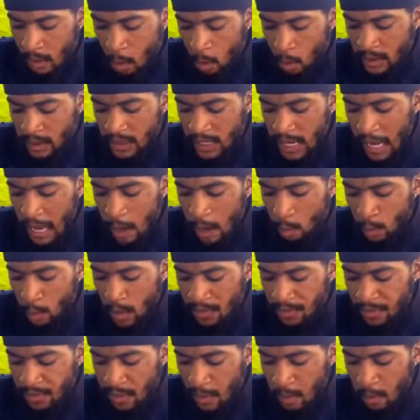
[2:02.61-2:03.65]
was not
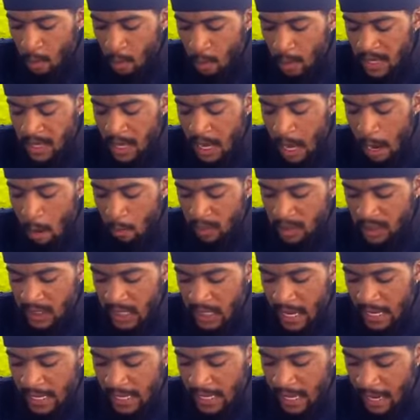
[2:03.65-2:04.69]
with them when
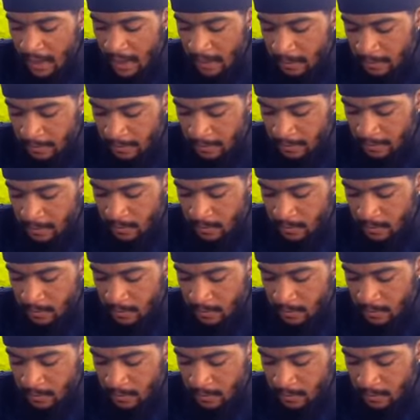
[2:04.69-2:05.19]
Yahweh came.